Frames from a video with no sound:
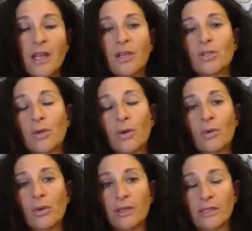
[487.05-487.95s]

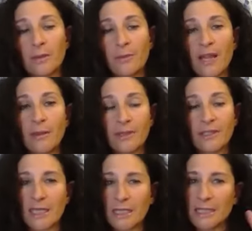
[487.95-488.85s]
So to be able
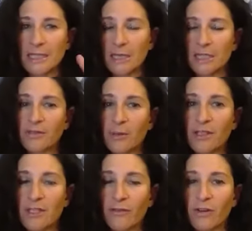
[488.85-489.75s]
to see this from a
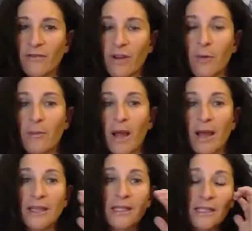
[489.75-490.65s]
different frame of
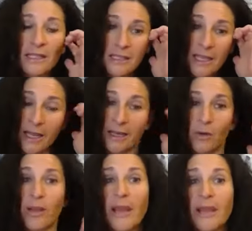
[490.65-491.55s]
mind and to say,
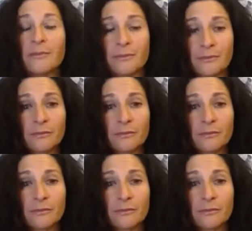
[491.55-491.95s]
okay,